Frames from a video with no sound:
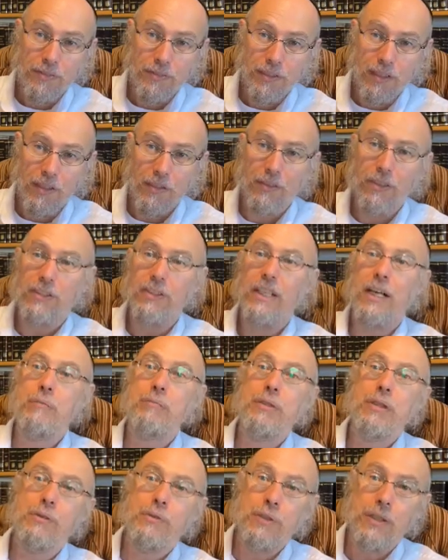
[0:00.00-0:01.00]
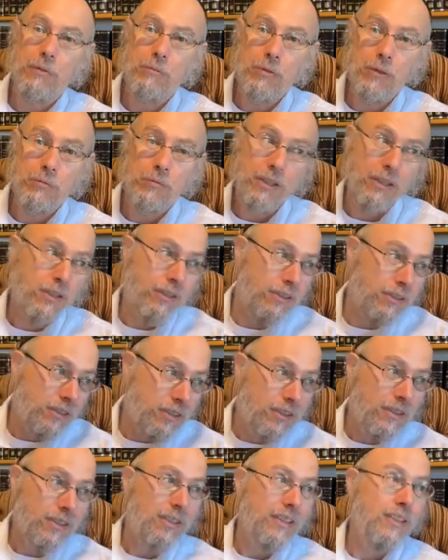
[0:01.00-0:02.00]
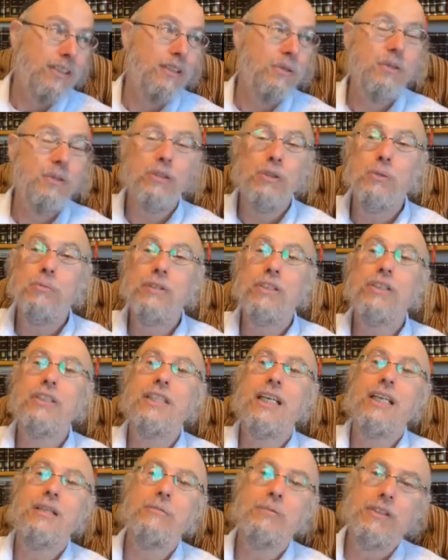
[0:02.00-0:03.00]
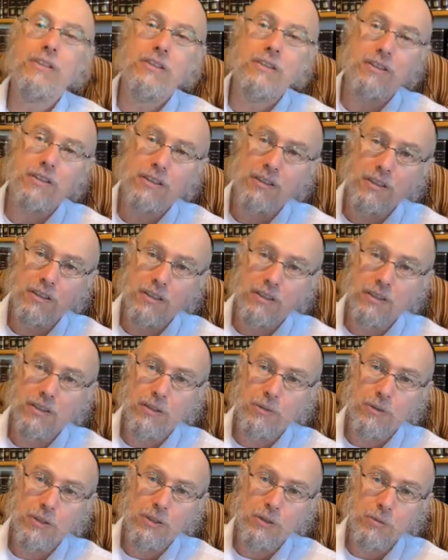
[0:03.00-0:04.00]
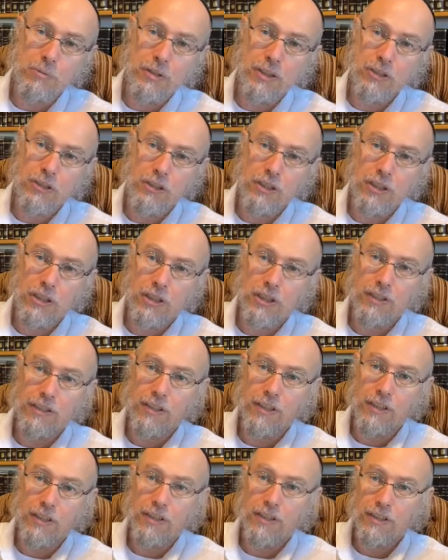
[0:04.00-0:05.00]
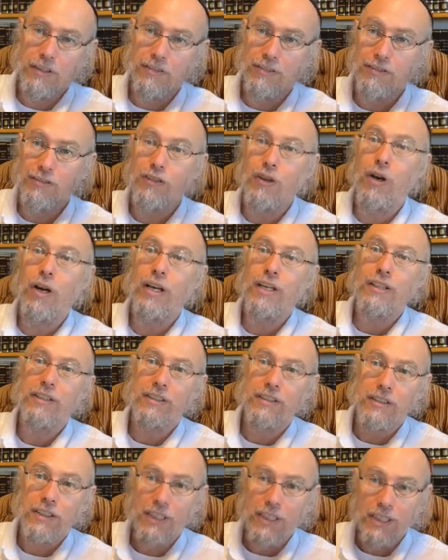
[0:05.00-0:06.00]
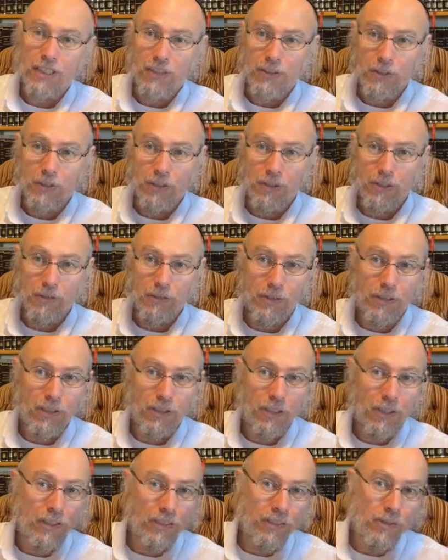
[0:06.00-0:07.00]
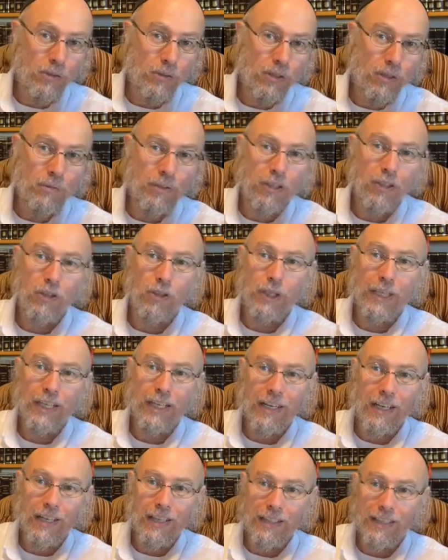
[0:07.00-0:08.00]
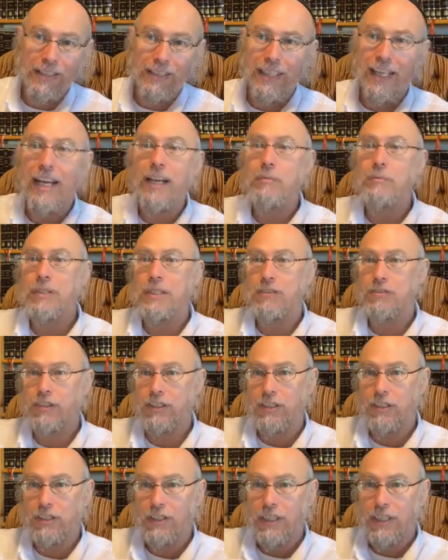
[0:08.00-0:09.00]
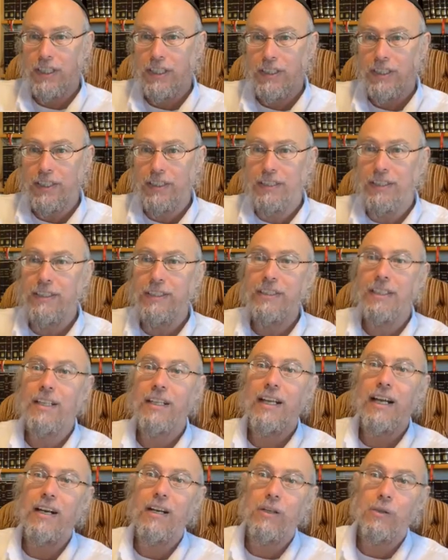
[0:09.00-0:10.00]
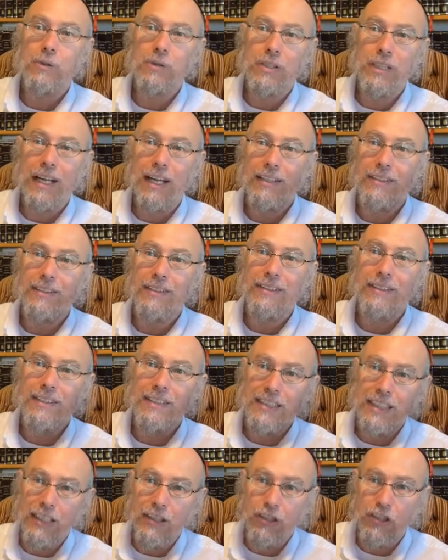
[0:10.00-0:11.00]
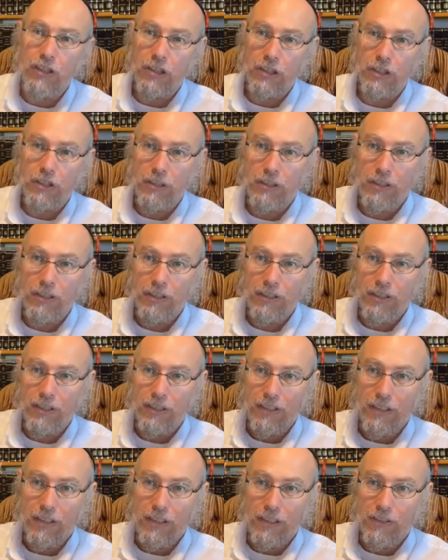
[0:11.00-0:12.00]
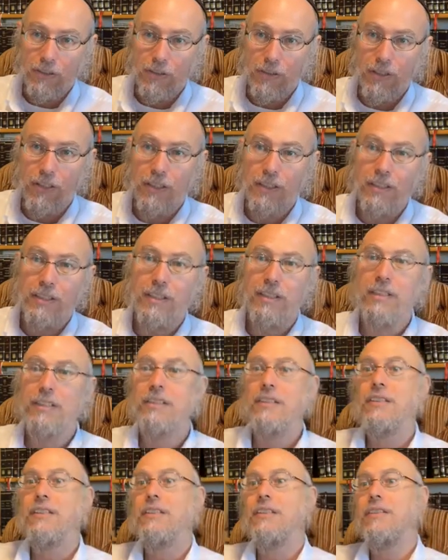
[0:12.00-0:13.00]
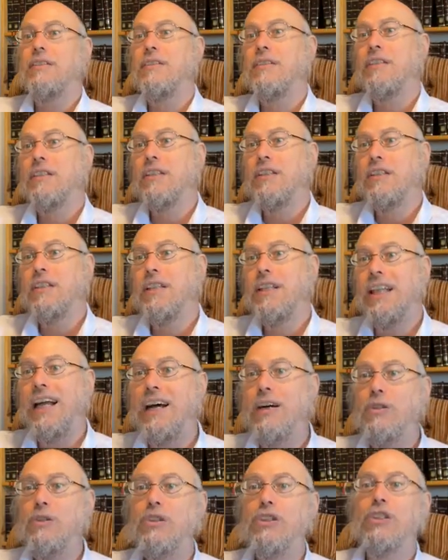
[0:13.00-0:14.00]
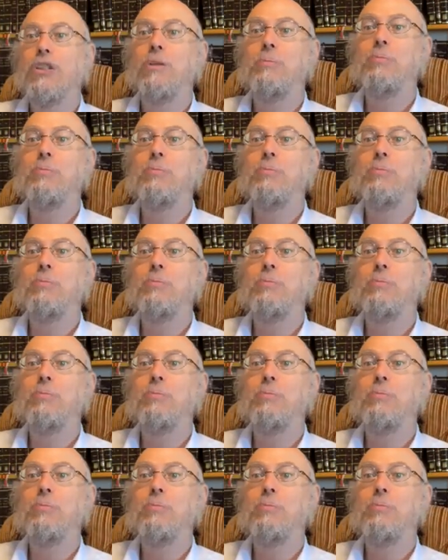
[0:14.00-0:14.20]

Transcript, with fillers: How could there not be a rainbow? Because there was too much sediment in the, there was too much uh, uh, fog, or there was, there was something going on in the atmosphere that didn't allow condensation so that clouds could